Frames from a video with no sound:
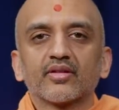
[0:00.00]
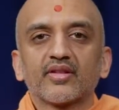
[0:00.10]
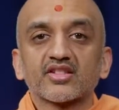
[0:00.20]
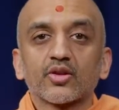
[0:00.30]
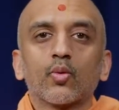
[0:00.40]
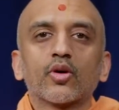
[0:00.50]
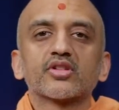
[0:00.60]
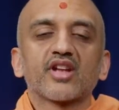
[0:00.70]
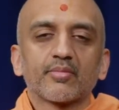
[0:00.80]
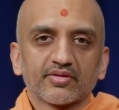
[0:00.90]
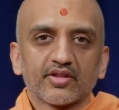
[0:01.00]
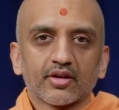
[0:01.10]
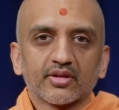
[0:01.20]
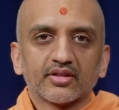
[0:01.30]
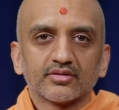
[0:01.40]
That's the worst type of
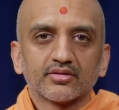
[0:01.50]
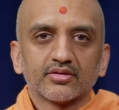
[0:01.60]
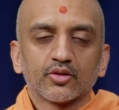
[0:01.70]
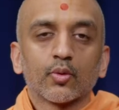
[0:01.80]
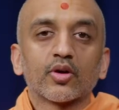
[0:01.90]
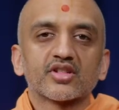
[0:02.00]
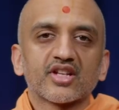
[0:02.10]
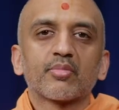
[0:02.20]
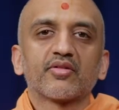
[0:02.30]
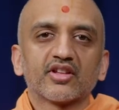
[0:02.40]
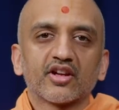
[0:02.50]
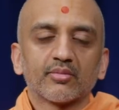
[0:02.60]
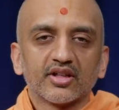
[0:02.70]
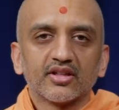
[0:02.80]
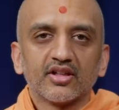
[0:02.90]
dharma, or the worst type of
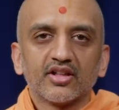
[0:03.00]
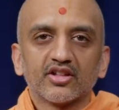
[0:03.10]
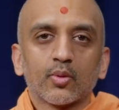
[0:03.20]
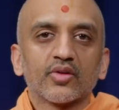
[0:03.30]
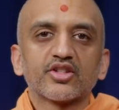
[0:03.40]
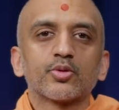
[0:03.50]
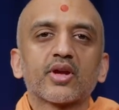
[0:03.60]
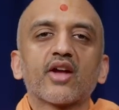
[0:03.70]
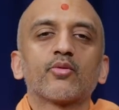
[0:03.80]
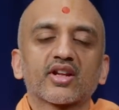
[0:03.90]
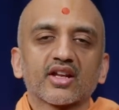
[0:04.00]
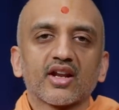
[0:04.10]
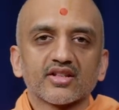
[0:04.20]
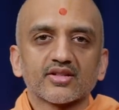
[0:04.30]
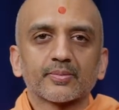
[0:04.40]
adharma, the one that you can't
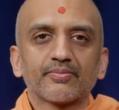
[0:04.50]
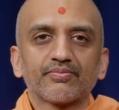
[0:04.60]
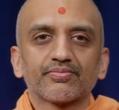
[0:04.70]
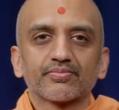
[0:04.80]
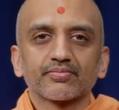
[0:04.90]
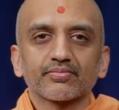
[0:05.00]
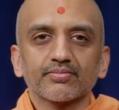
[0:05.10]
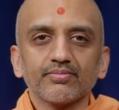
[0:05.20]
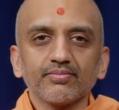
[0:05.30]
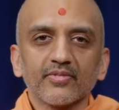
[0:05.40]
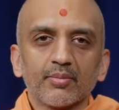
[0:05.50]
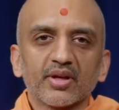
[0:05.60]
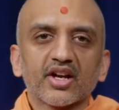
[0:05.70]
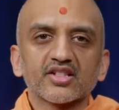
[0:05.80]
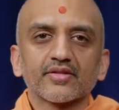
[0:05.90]
recognize. And
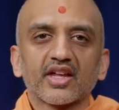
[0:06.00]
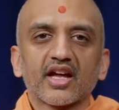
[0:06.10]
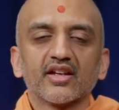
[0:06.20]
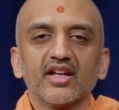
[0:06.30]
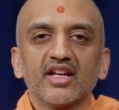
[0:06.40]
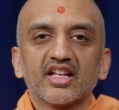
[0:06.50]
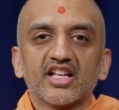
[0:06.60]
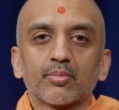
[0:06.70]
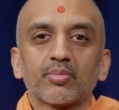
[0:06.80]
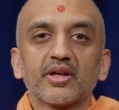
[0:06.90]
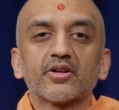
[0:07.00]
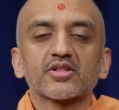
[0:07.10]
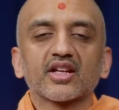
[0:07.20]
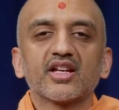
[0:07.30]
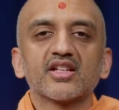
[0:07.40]
because of that, he
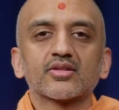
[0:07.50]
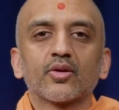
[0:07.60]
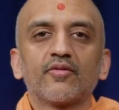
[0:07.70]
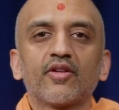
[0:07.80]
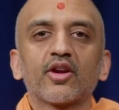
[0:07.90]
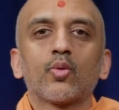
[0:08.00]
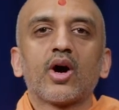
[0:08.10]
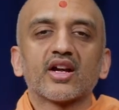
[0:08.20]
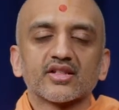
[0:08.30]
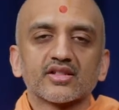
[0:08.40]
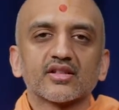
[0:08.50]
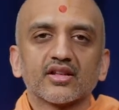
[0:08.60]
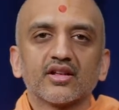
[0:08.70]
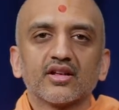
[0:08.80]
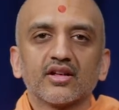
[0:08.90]
appears like he's very wise,
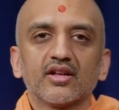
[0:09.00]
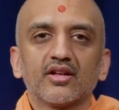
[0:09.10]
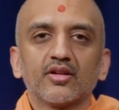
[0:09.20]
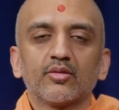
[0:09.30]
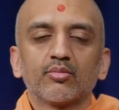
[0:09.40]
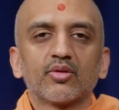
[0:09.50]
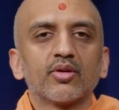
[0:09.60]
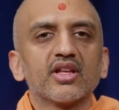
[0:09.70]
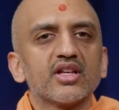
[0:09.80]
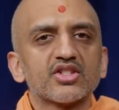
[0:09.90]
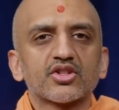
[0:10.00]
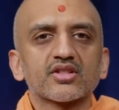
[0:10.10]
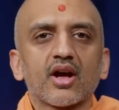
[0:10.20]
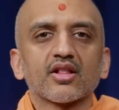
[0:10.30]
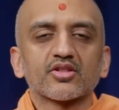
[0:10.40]
but really he's
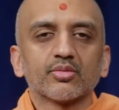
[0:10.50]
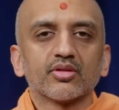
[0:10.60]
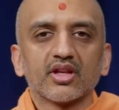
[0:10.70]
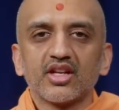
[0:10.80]
just knowledgeable.